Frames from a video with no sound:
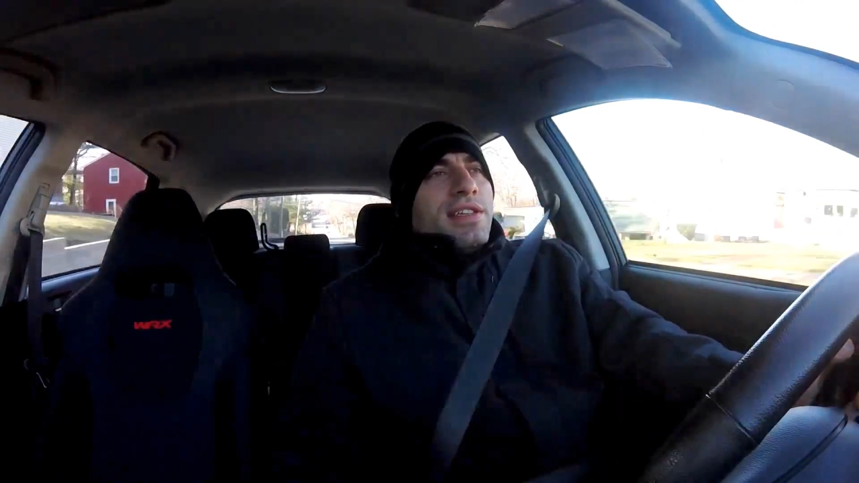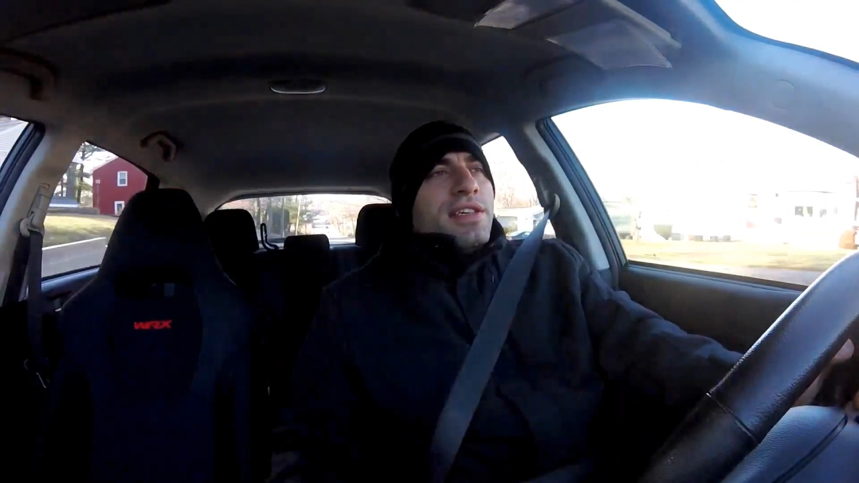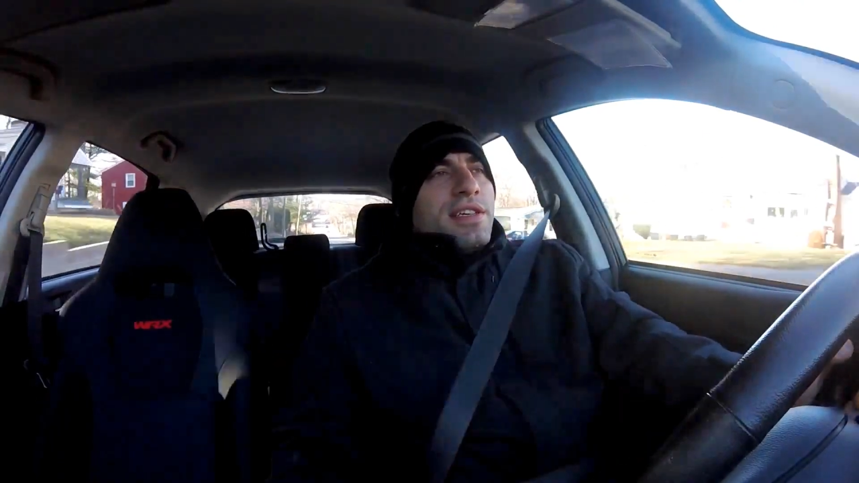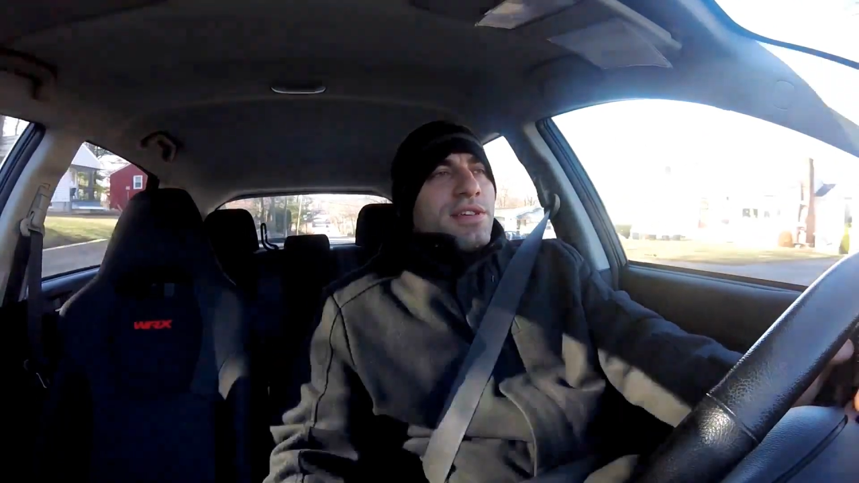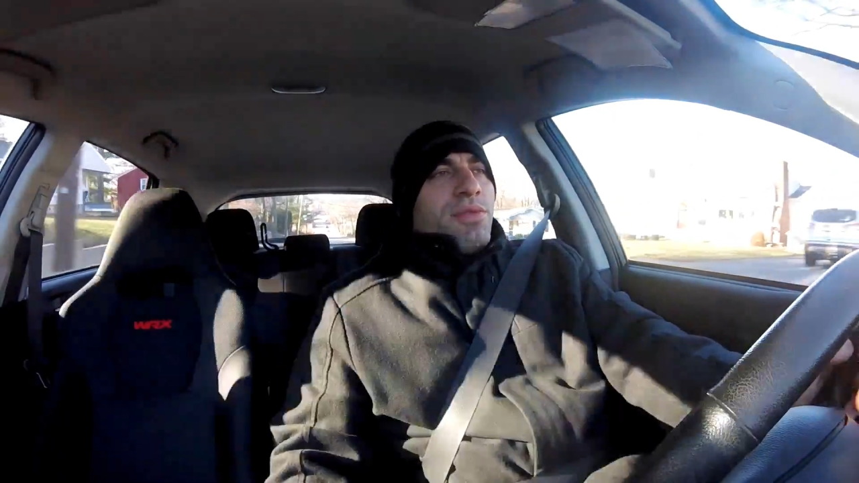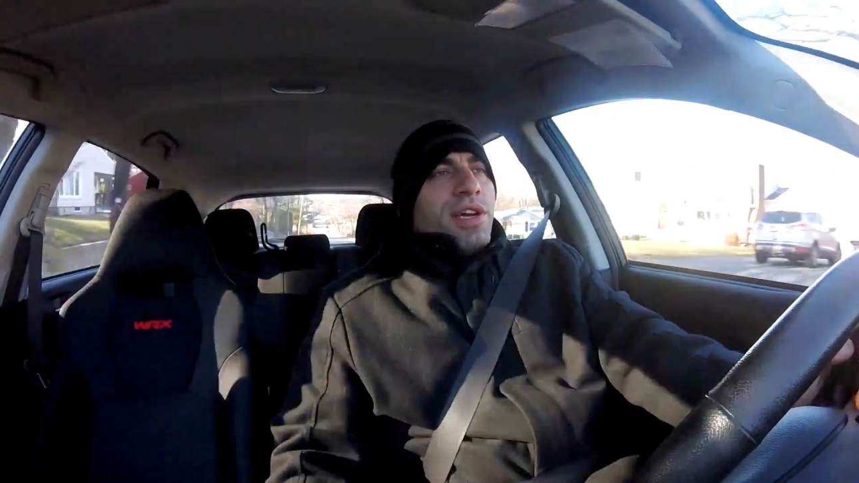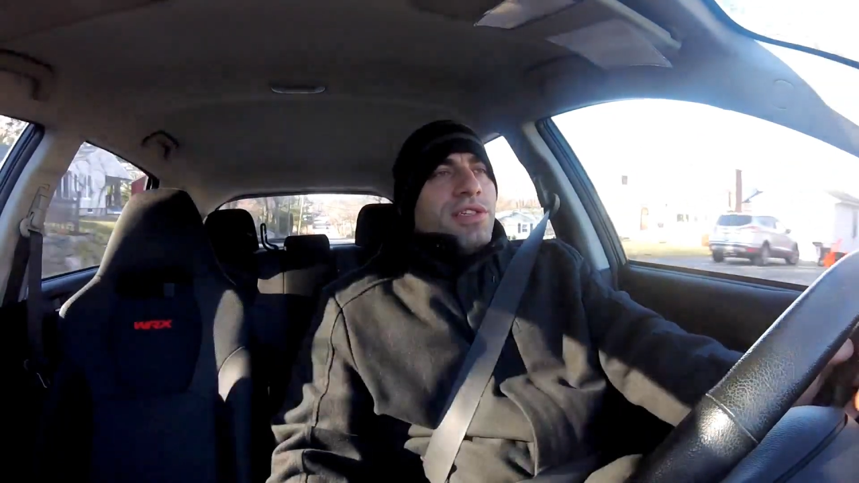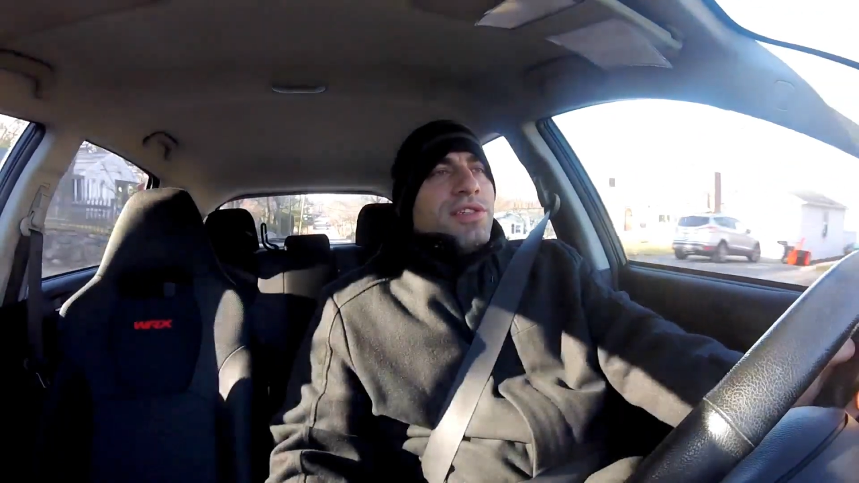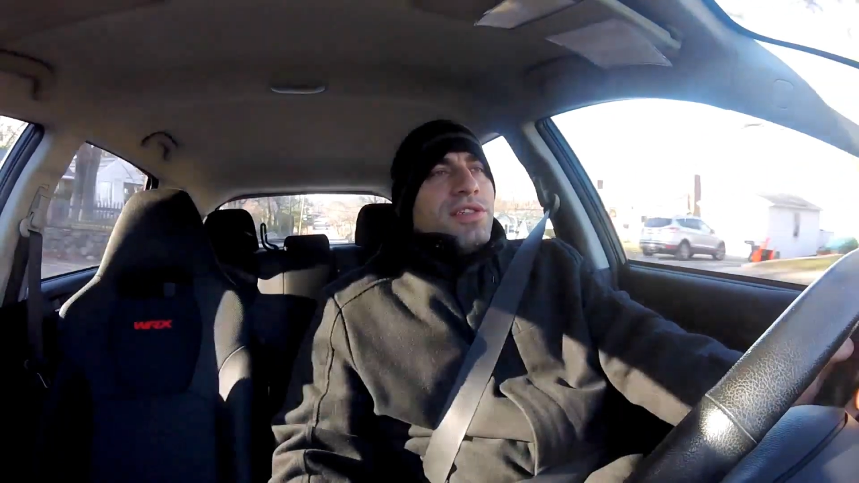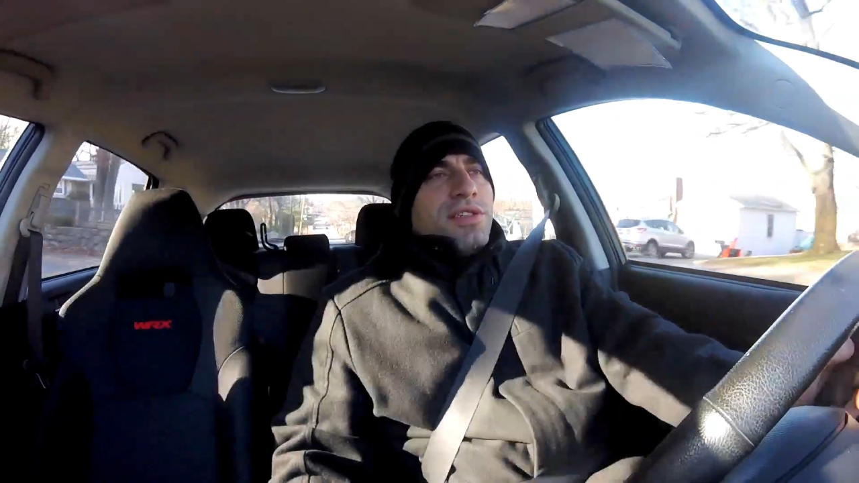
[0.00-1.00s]
The
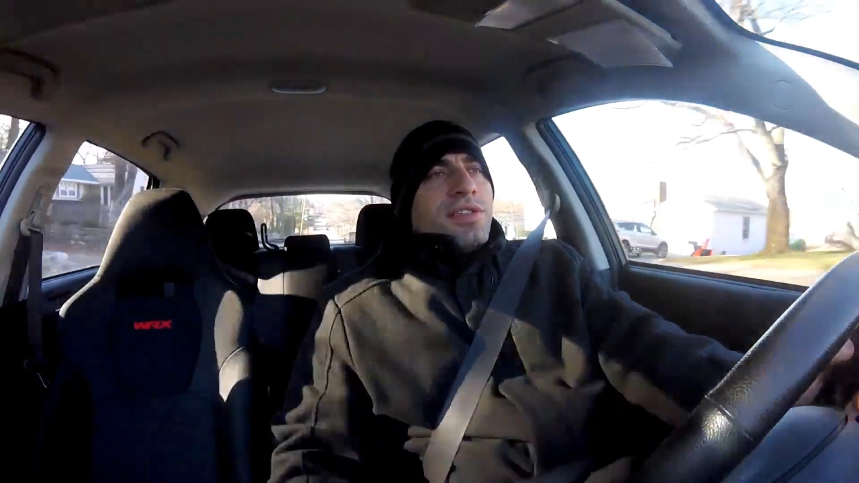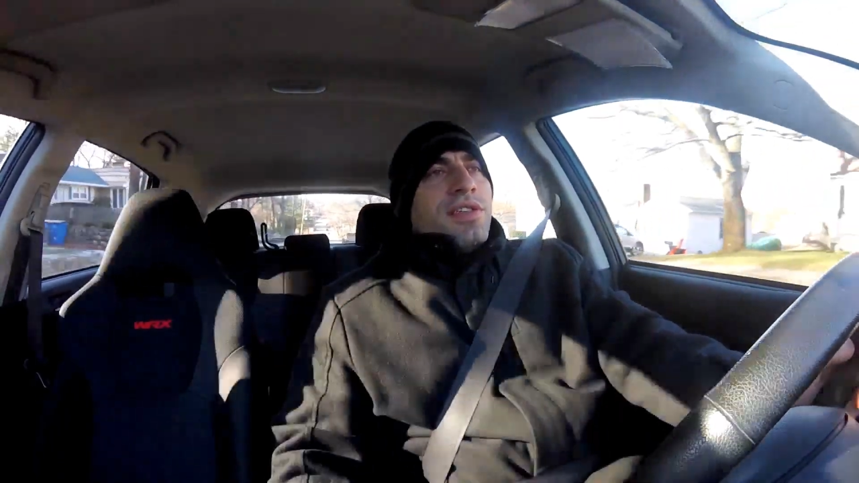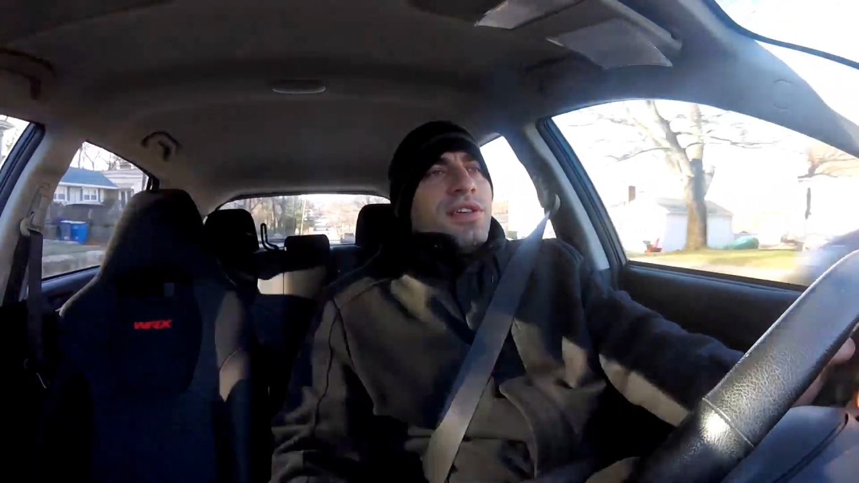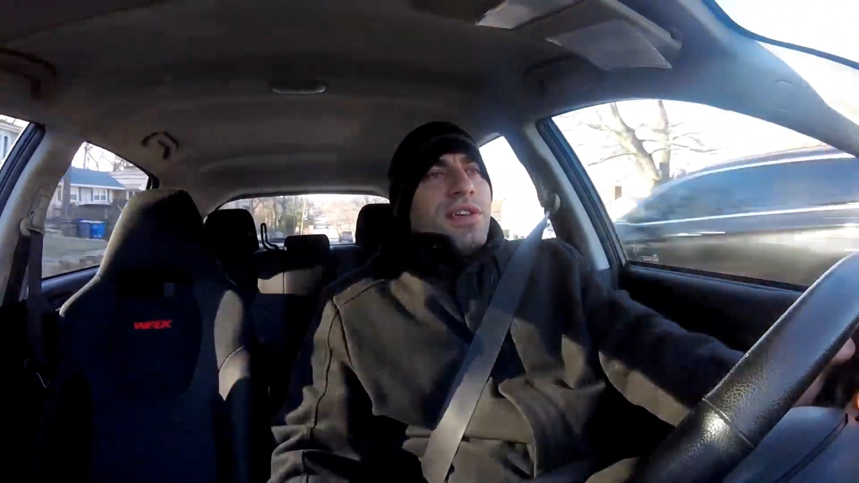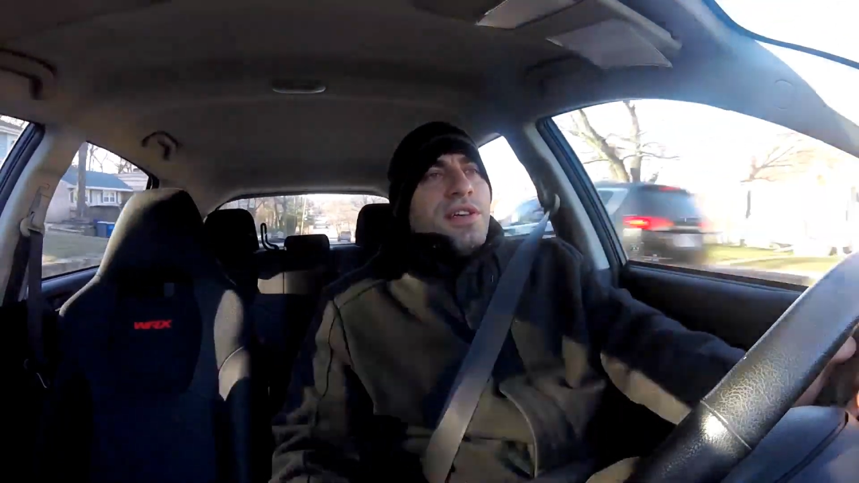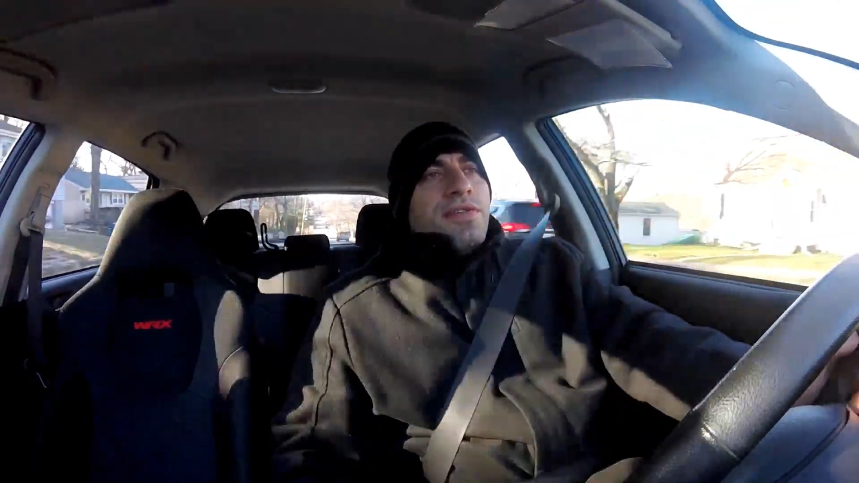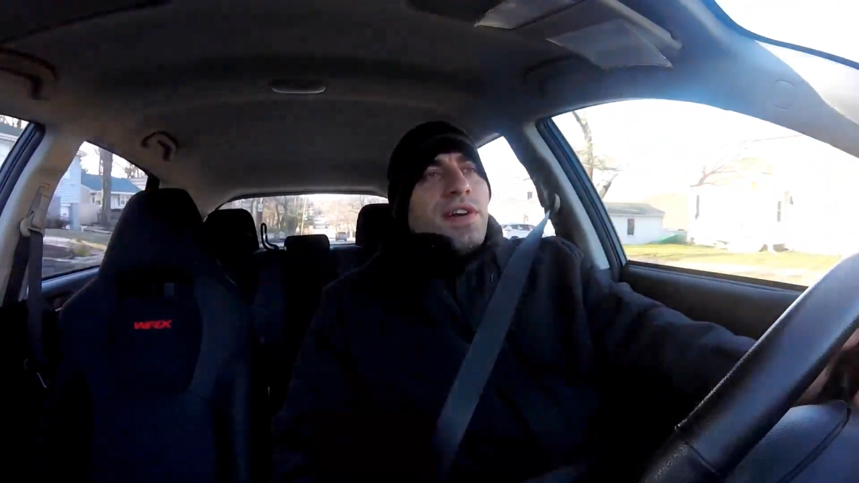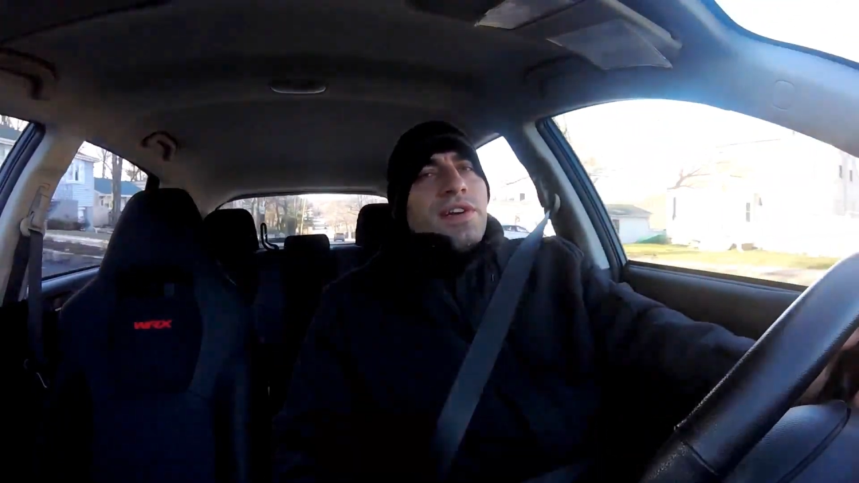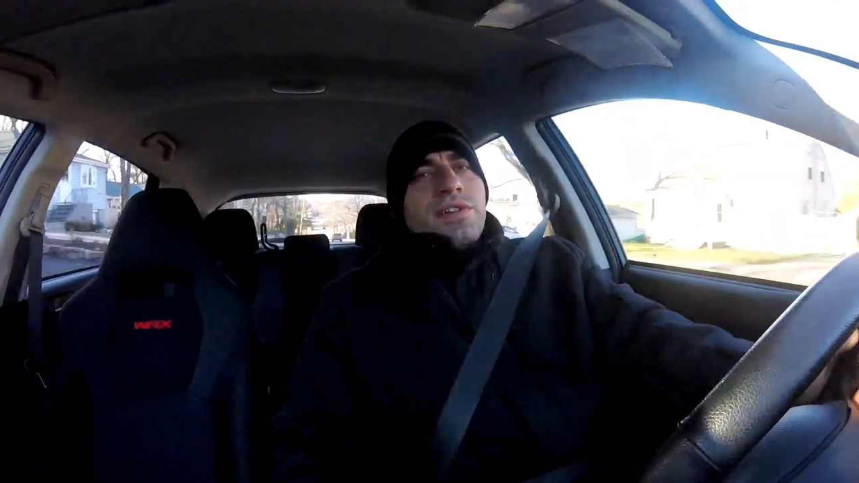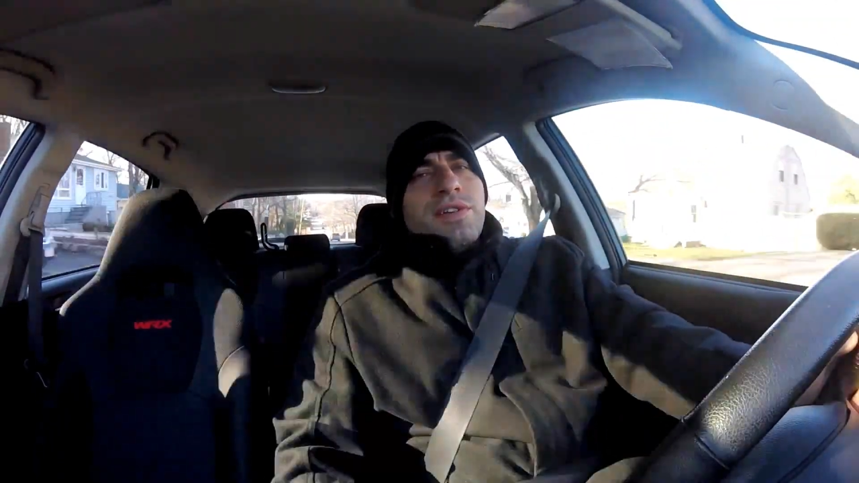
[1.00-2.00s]
equation is
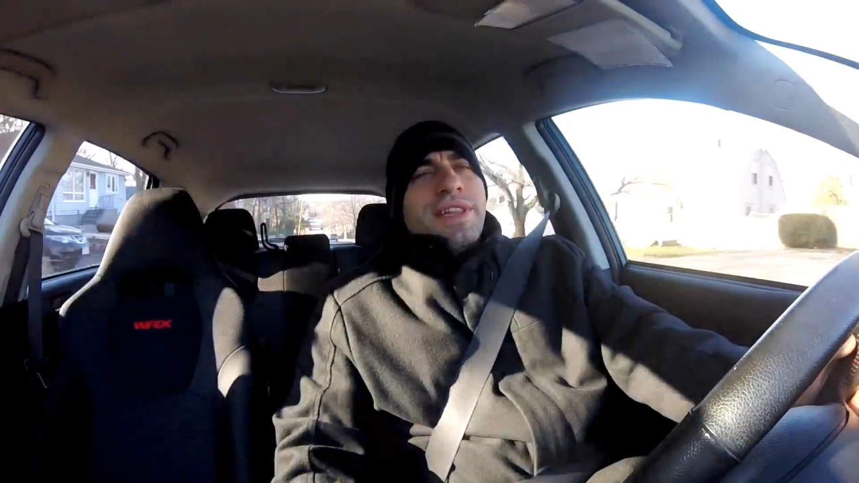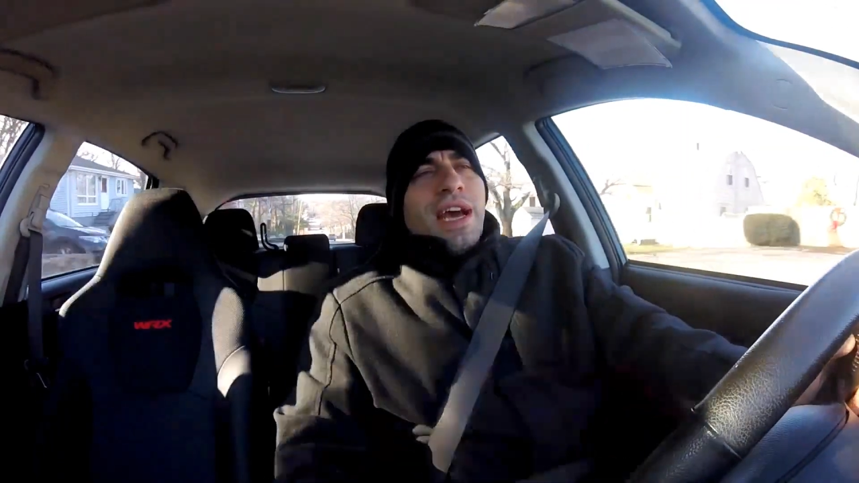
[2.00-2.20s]
very good.